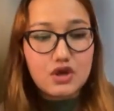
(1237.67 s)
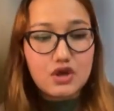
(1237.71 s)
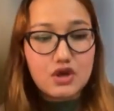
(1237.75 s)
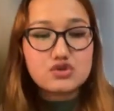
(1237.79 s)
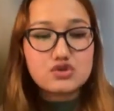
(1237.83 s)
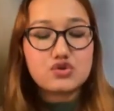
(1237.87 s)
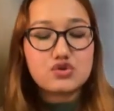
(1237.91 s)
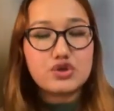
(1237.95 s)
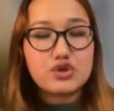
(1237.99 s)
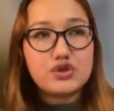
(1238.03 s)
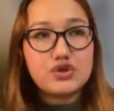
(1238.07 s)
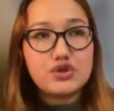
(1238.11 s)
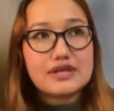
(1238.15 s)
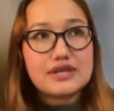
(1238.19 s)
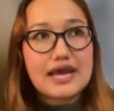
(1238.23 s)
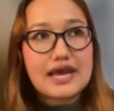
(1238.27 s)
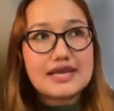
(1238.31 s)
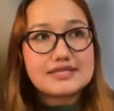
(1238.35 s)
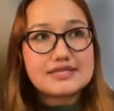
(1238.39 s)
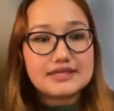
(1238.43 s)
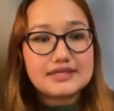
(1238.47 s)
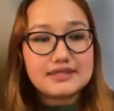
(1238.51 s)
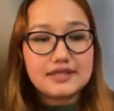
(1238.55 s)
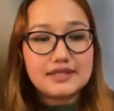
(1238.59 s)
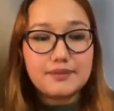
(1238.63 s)
So
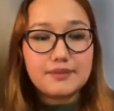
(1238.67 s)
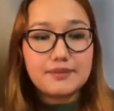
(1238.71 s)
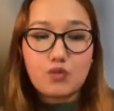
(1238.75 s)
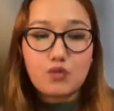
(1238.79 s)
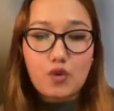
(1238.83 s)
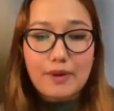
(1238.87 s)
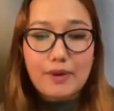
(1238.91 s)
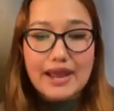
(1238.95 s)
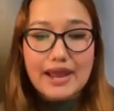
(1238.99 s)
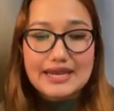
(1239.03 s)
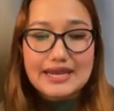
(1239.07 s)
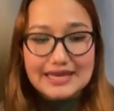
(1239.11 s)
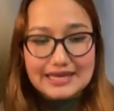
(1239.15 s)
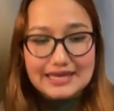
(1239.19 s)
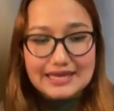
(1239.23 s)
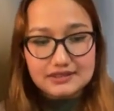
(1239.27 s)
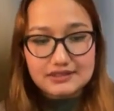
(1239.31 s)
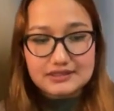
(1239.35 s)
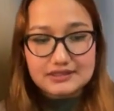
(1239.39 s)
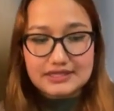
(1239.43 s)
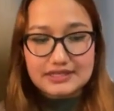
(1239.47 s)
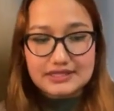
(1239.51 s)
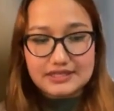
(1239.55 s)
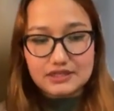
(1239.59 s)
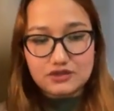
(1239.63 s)
utilizing the mobile health
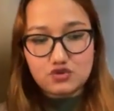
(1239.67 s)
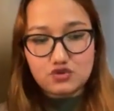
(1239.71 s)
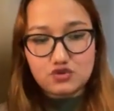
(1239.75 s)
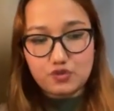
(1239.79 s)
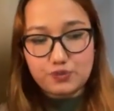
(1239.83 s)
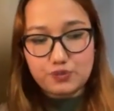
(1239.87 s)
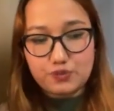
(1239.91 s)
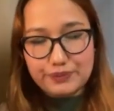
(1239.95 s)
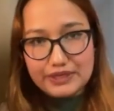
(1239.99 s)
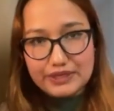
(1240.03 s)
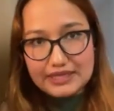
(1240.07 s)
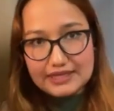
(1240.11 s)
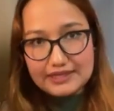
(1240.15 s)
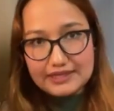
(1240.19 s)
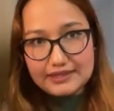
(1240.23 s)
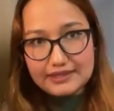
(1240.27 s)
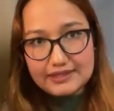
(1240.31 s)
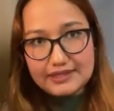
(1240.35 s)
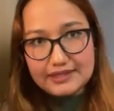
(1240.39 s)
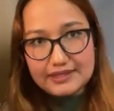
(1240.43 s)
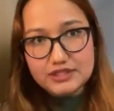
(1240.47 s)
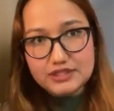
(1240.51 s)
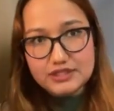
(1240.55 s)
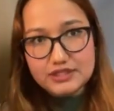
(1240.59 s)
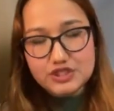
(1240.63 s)
clinic to bring
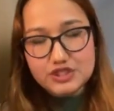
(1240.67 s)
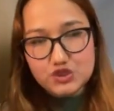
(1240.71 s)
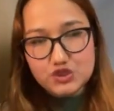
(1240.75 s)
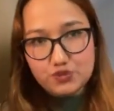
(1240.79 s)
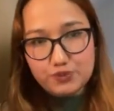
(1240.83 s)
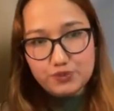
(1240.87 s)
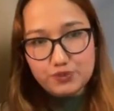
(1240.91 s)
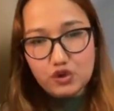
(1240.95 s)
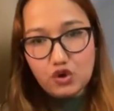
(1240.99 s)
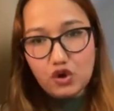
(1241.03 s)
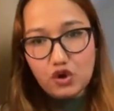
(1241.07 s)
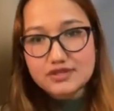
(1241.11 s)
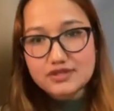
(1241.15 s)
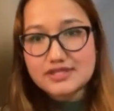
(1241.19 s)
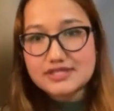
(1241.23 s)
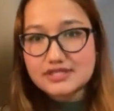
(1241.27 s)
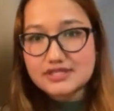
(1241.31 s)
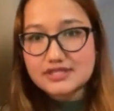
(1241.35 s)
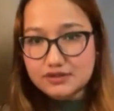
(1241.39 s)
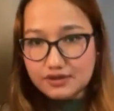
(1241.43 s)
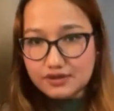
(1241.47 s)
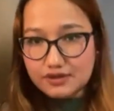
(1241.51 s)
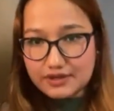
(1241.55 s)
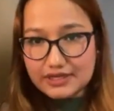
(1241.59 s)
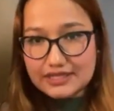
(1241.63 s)
the tuberculosis
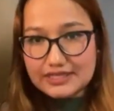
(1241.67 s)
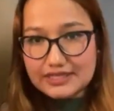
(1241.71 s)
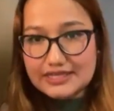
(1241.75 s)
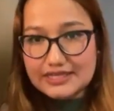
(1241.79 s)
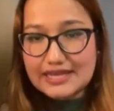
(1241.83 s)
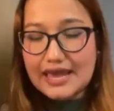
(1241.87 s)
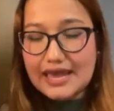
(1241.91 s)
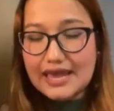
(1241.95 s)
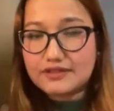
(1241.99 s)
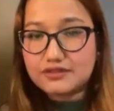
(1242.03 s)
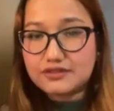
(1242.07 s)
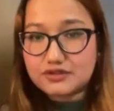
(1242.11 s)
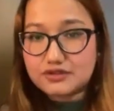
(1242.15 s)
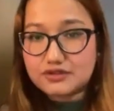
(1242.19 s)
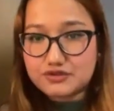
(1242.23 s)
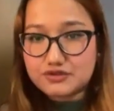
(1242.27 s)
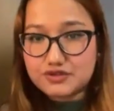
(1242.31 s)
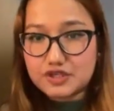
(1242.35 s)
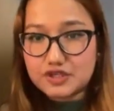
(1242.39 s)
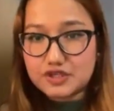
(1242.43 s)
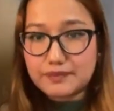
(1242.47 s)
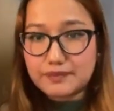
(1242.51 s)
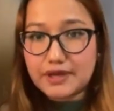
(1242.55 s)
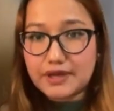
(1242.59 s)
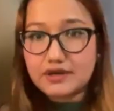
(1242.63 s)
screening and the
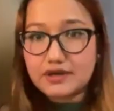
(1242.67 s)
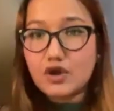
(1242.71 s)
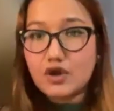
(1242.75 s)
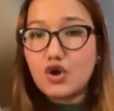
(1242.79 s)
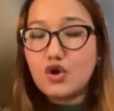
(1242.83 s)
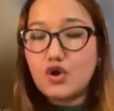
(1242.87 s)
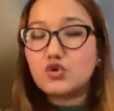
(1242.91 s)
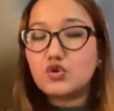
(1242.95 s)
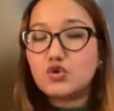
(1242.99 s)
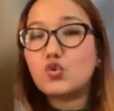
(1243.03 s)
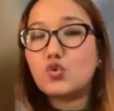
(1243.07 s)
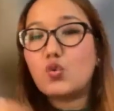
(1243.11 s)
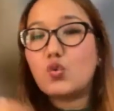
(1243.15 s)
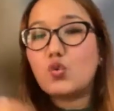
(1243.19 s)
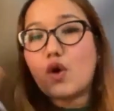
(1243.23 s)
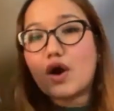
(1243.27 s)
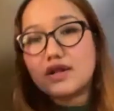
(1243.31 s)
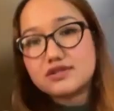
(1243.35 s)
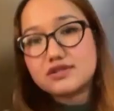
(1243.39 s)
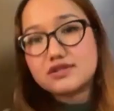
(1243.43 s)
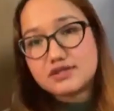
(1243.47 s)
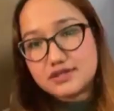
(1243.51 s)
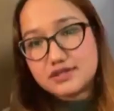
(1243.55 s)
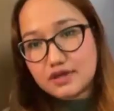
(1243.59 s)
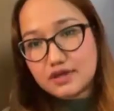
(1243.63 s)
treatment
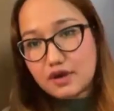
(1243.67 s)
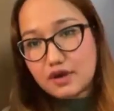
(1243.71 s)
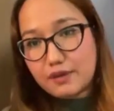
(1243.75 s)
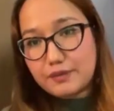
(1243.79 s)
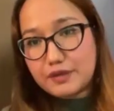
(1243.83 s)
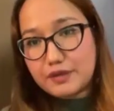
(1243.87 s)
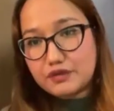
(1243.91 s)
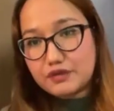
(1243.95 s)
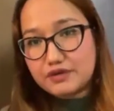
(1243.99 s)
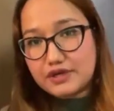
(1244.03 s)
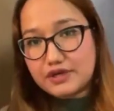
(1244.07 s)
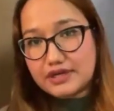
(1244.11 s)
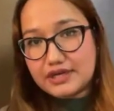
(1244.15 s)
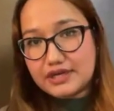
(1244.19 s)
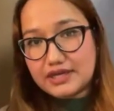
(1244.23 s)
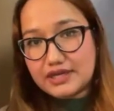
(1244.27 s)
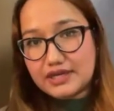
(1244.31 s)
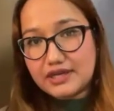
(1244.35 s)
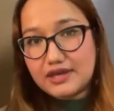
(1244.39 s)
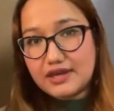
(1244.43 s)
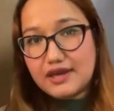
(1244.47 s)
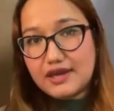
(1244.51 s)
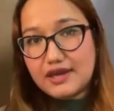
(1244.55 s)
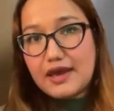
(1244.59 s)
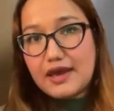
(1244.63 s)
towards the community
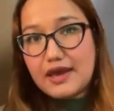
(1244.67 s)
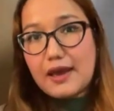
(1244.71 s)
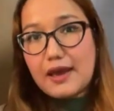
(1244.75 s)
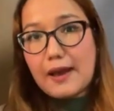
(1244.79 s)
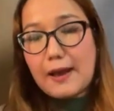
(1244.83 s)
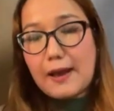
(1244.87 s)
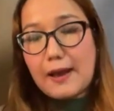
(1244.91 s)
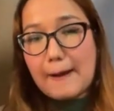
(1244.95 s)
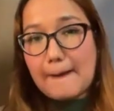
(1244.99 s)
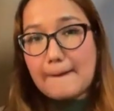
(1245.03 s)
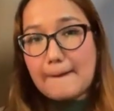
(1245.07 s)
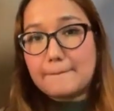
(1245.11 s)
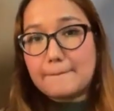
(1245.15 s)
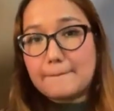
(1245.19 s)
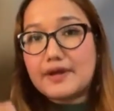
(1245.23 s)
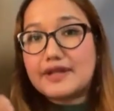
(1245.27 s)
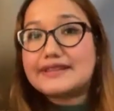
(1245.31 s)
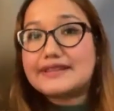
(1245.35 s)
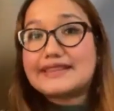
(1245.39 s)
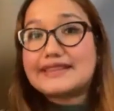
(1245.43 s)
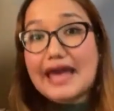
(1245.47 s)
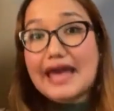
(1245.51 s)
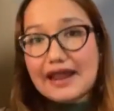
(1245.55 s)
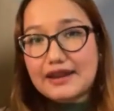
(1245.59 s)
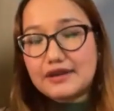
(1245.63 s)
uh,
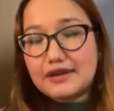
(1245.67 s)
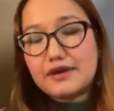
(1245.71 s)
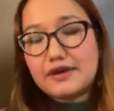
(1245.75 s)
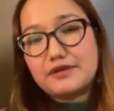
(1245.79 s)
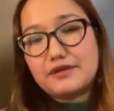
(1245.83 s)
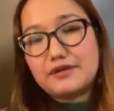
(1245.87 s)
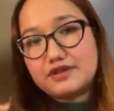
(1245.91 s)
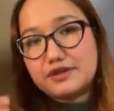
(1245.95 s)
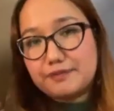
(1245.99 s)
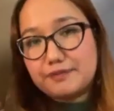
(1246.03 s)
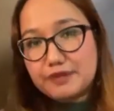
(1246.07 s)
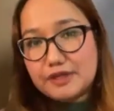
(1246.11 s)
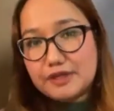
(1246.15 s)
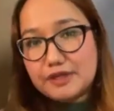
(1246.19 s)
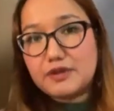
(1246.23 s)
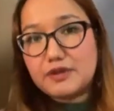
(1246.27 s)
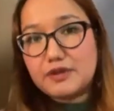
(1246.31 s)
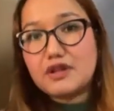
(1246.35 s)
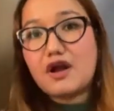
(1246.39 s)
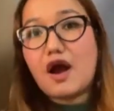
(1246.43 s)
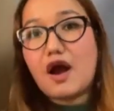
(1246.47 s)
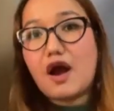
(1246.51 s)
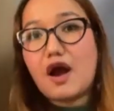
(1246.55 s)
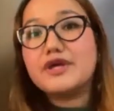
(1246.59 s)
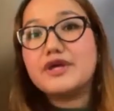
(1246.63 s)
than the people
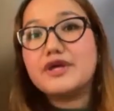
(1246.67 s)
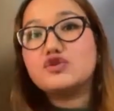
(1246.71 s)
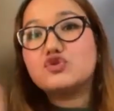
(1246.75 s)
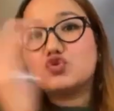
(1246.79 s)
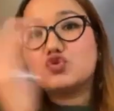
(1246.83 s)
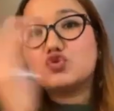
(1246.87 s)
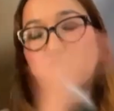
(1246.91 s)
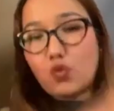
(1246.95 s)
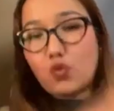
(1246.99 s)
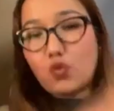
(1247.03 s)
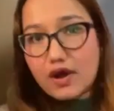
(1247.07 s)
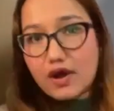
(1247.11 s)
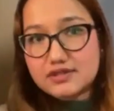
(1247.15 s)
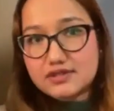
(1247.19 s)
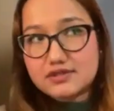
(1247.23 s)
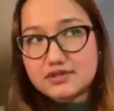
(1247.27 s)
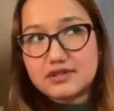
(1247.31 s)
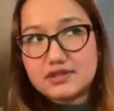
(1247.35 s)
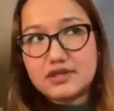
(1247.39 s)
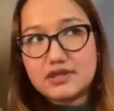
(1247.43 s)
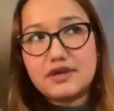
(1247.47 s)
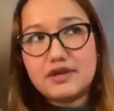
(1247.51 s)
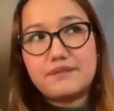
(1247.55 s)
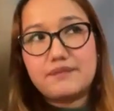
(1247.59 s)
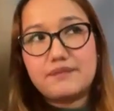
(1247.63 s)
coming towards
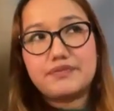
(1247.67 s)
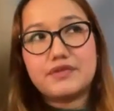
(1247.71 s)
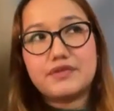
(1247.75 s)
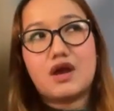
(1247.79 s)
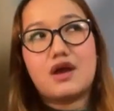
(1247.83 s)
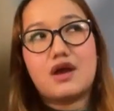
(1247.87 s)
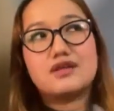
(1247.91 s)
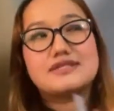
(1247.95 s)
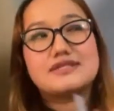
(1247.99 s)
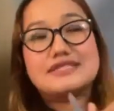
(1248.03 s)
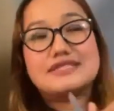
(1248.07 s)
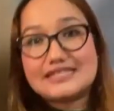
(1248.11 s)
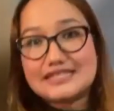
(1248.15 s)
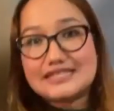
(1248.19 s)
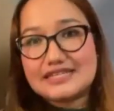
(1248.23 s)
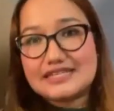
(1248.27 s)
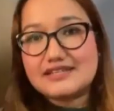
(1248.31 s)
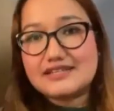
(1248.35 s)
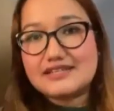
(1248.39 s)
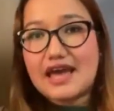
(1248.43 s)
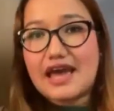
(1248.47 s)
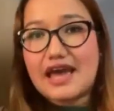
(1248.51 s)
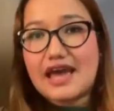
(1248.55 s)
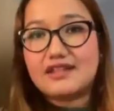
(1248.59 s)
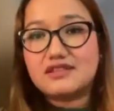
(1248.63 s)
the uh, cities
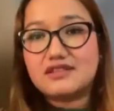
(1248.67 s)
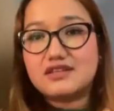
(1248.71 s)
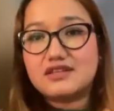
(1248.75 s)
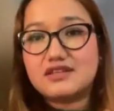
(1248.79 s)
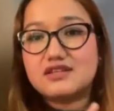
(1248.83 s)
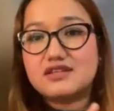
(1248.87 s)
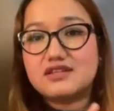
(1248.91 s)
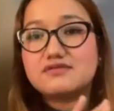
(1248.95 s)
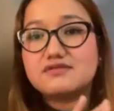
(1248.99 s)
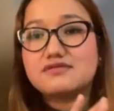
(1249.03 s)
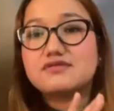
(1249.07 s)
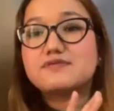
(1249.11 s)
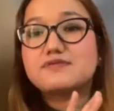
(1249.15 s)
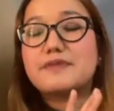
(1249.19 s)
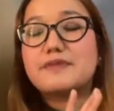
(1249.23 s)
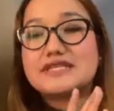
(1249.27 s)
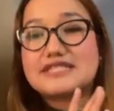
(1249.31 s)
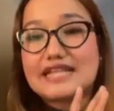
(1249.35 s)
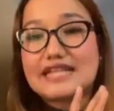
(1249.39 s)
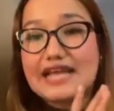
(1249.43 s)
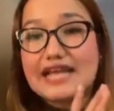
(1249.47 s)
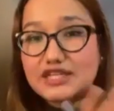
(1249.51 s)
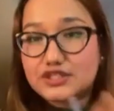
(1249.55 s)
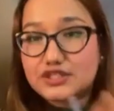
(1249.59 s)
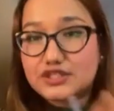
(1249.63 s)
and the specialized